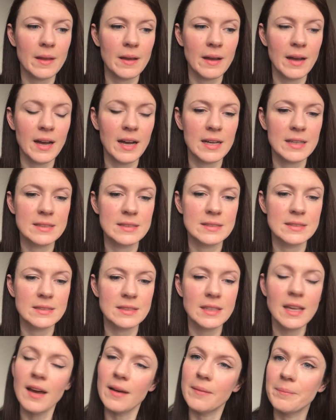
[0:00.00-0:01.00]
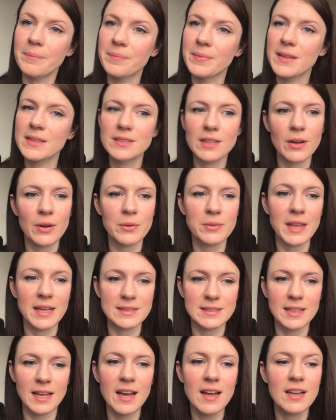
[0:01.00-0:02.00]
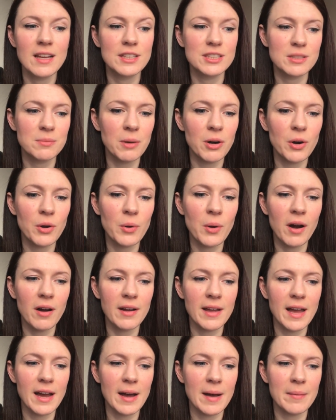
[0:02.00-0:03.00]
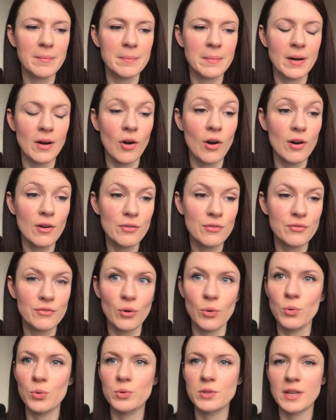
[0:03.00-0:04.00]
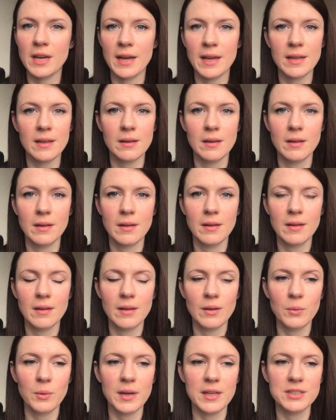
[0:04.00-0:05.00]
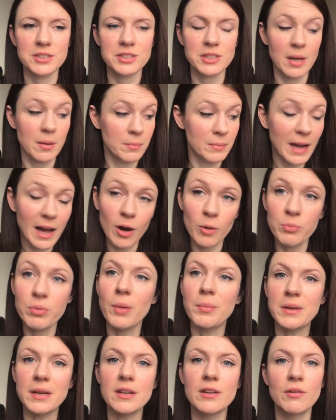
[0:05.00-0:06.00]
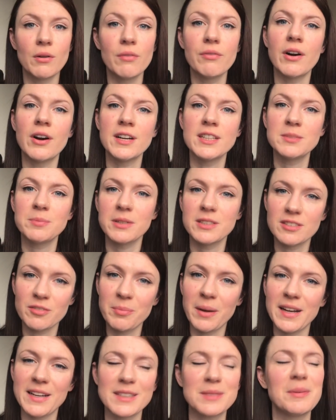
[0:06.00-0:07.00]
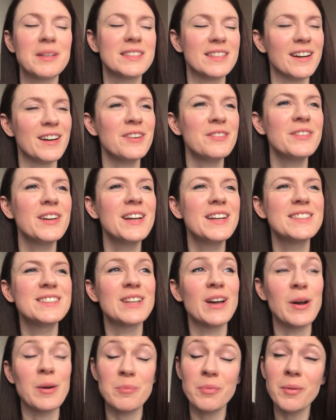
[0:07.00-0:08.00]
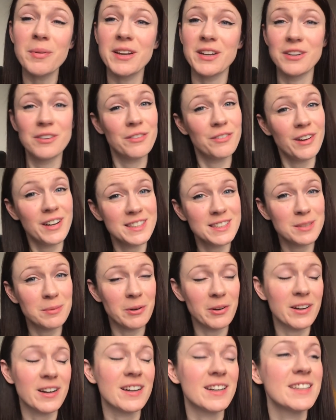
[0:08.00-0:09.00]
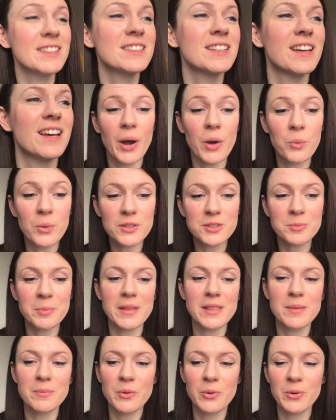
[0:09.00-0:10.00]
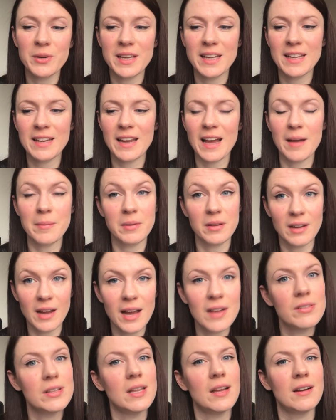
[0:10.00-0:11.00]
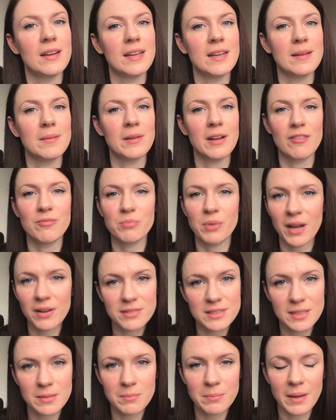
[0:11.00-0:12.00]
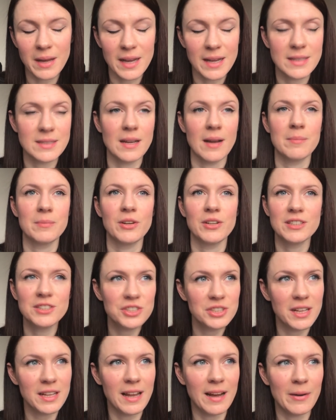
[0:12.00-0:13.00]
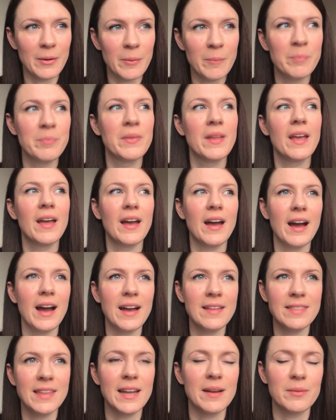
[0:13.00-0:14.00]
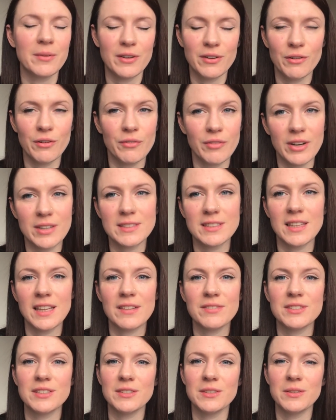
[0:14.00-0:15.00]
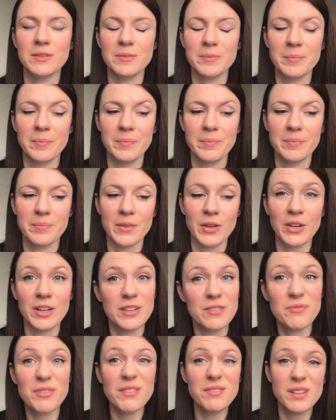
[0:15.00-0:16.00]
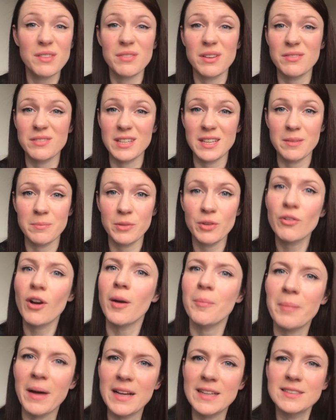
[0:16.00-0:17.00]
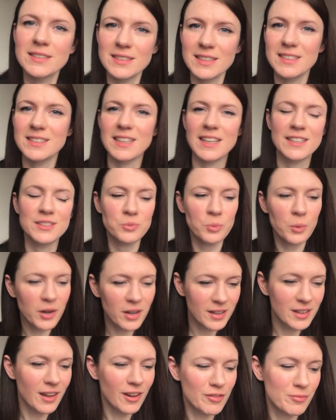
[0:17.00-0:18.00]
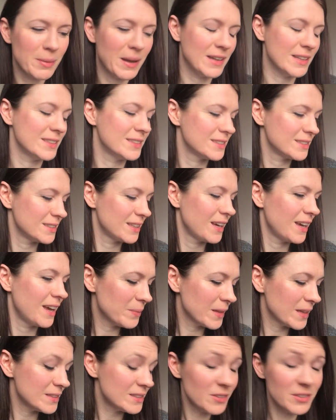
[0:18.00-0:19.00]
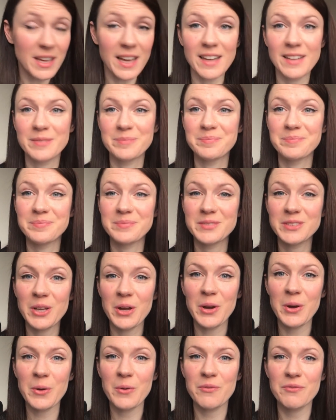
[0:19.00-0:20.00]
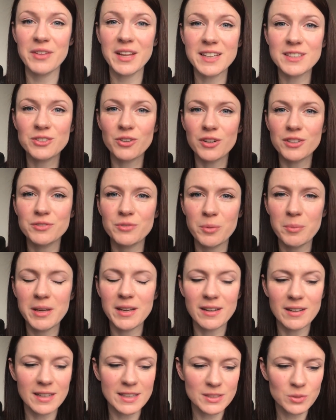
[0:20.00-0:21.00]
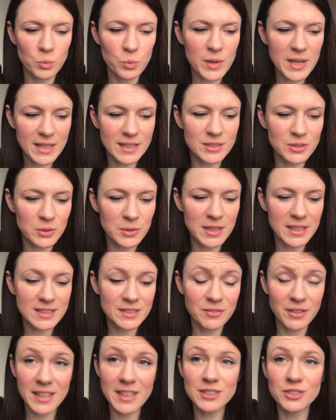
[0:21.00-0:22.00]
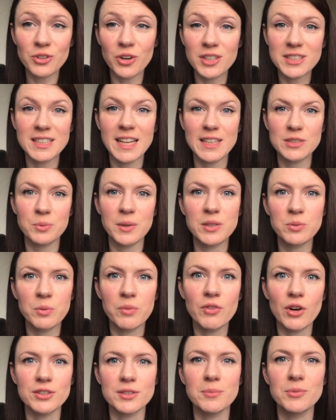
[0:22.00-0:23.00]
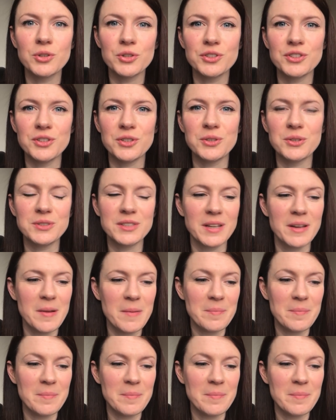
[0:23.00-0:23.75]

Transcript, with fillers: And yeah, so that's that. Tomorrow I am off all day, which I'm now probably going to revise because I've panicked myself. So I'm probably going to revise tomorrow, guys. I will spend the morning, I'm going to have a lie in, I'm going to have breakfast in bed, I'm going to chill out, and then I'm going to revise in the afternoon. I'm going to 50 50. You've got to balance these things, work life balance. So yeah, so fingers crossed for me, guys. We can do this. Fingers crossed next week we've got some good news.